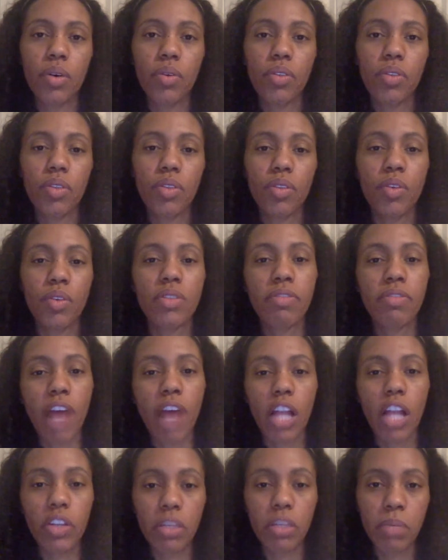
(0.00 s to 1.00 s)
those
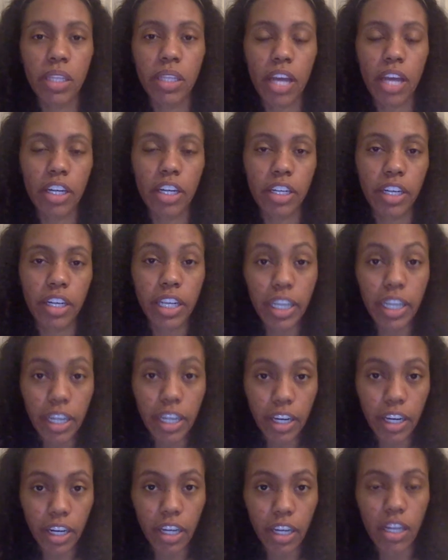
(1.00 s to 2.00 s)
following me that are
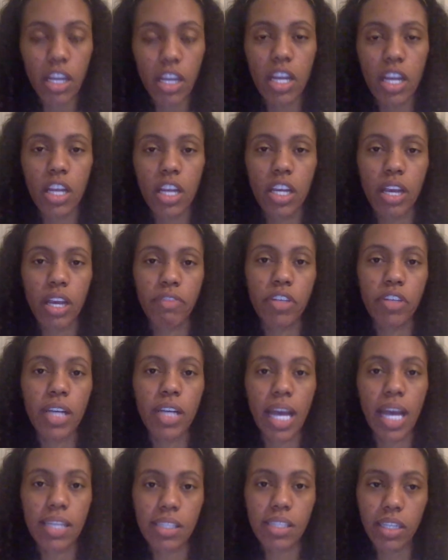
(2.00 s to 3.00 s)
here, if you
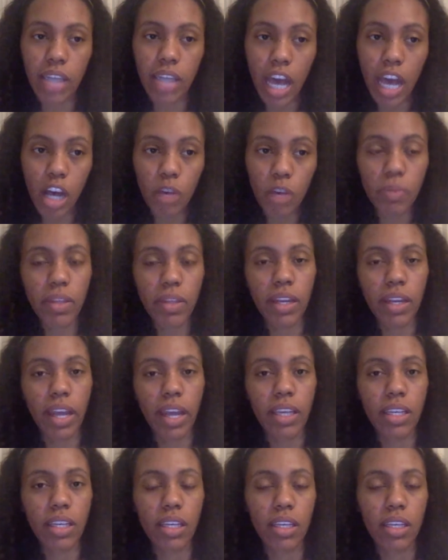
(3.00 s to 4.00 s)
guys need help, then I
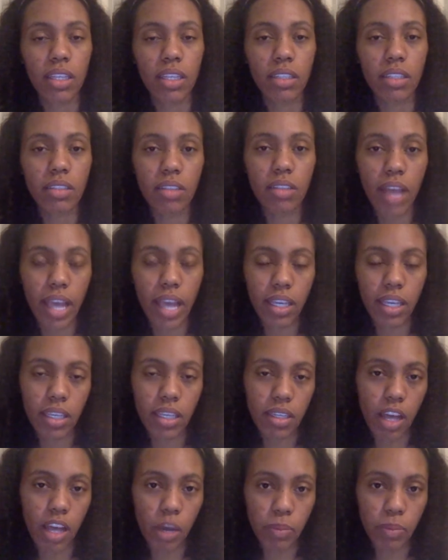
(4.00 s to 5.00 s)
can
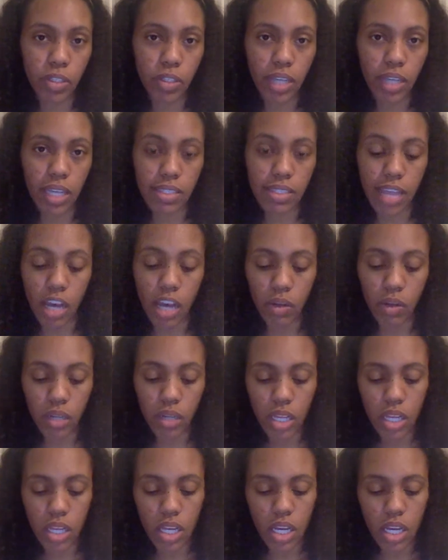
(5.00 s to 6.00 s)
help you guys out.
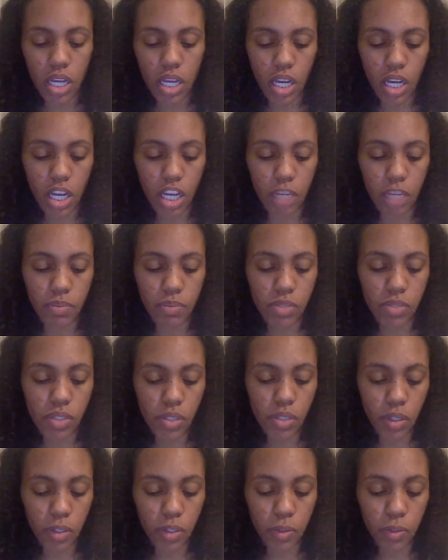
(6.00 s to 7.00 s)

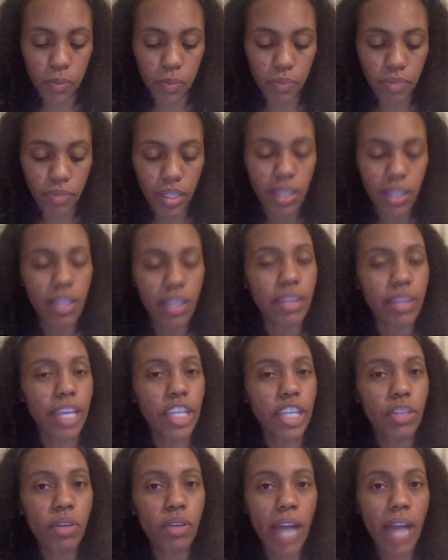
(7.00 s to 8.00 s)
So
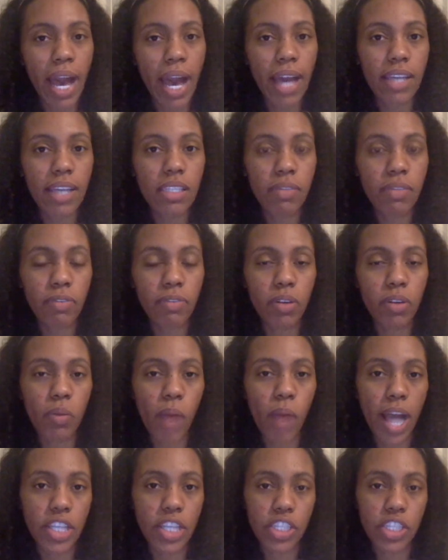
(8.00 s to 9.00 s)
thank you guys for
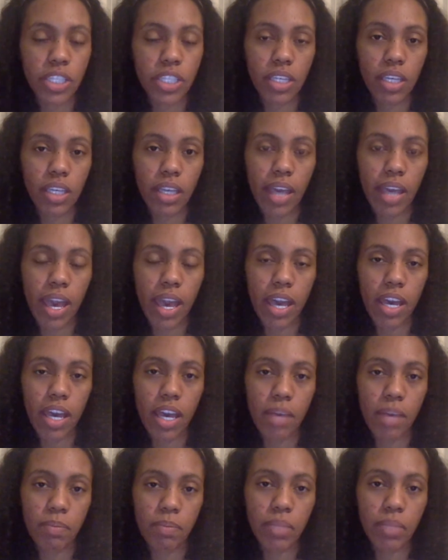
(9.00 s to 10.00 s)
watching,
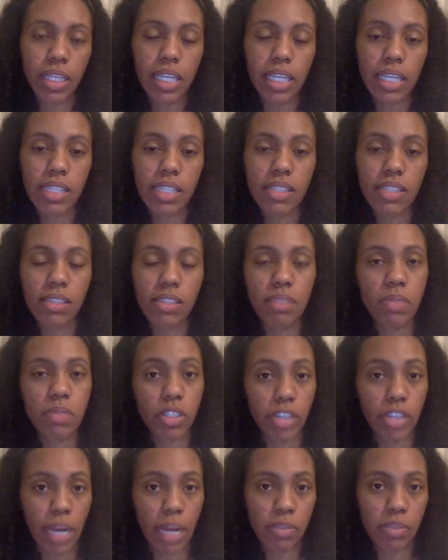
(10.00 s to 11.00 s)
and please
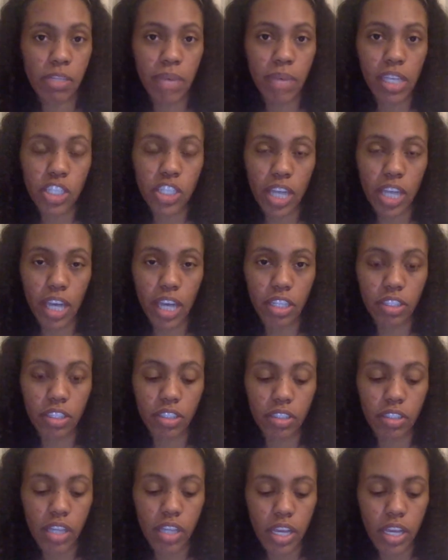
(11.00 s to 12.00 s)
subscribe to my
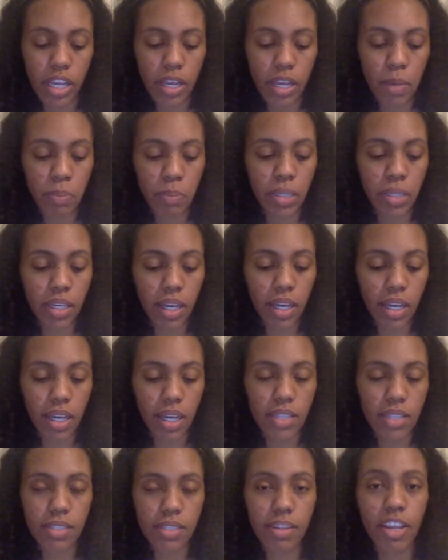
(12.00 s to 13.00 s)
channel,
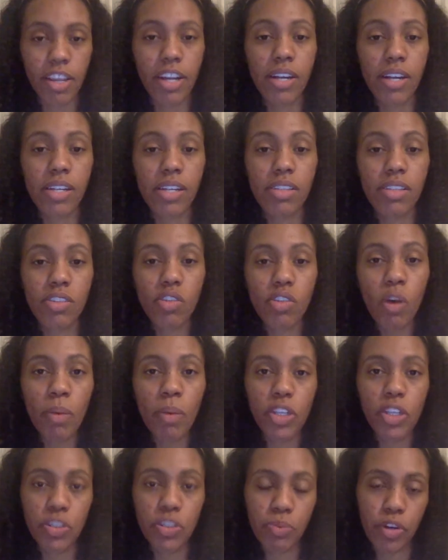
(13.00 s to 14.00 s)
because there's so
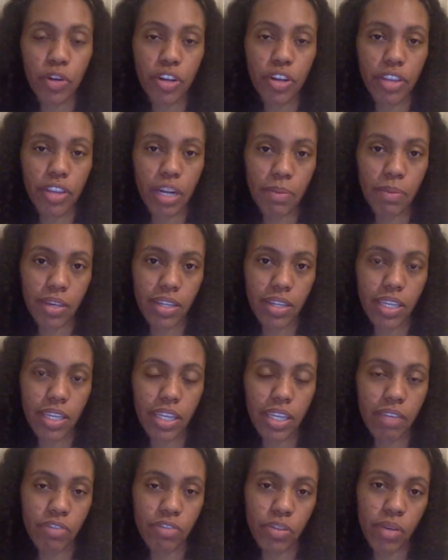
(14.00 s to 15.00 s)
much more that I'm gonna
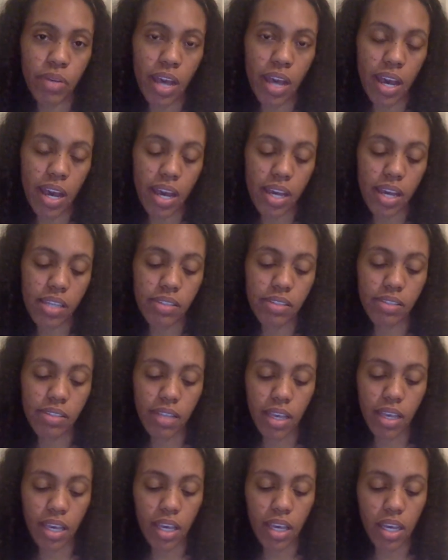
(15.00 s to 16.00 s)
give you guys,
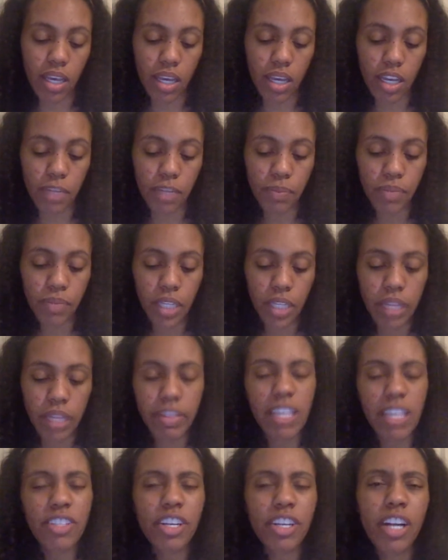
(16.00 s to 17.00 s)
and
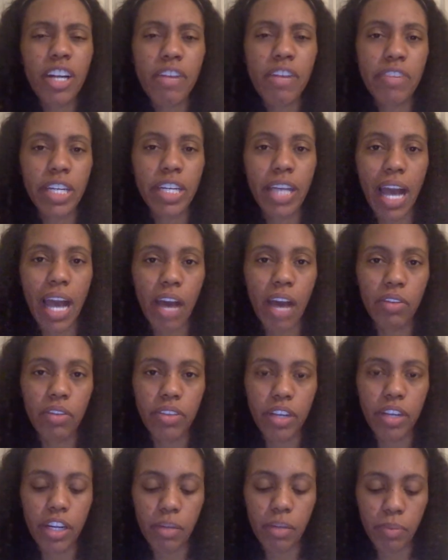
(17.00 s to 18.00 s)
things that are already out
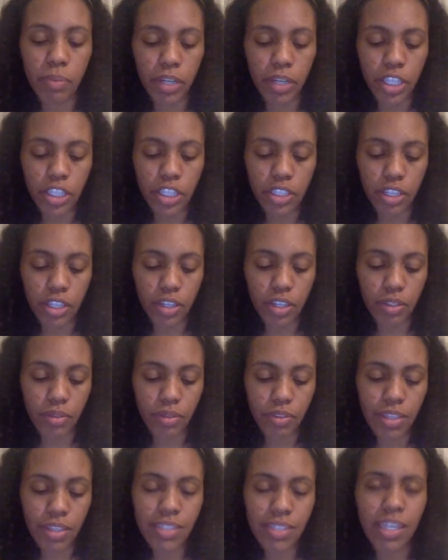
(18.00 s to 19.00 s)
there, but
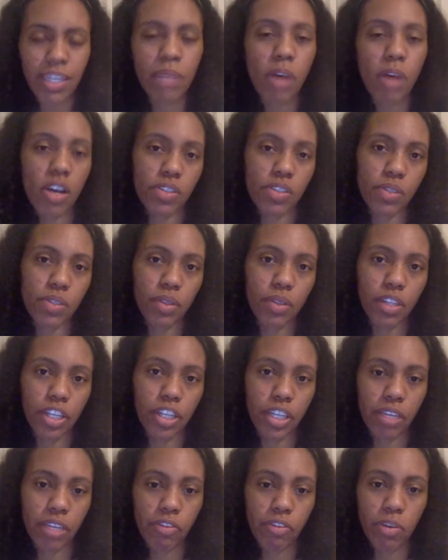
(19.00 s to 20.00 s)
things that I'm also
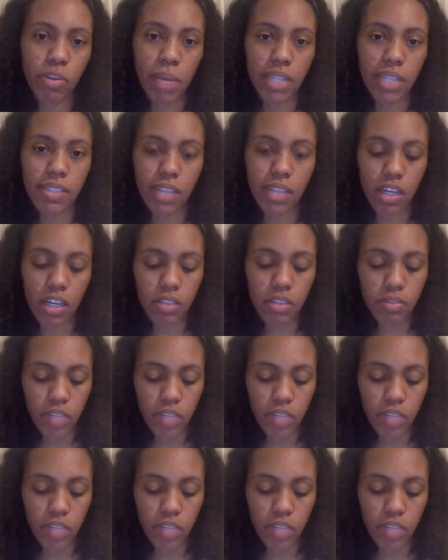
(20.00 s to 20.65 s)
learning for myself.